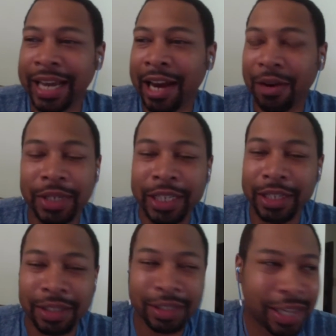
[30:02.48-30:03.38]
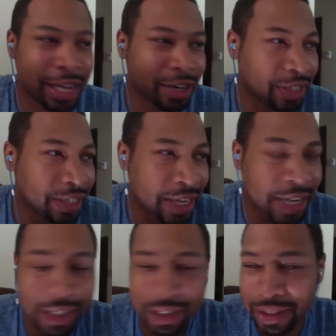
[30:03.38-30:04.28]
I don't need a, I don't need an
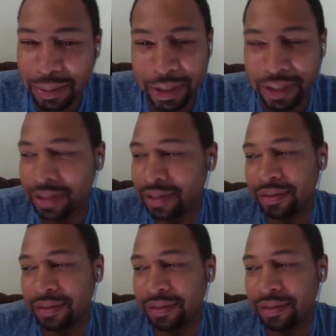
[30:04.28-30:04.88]
acronym to,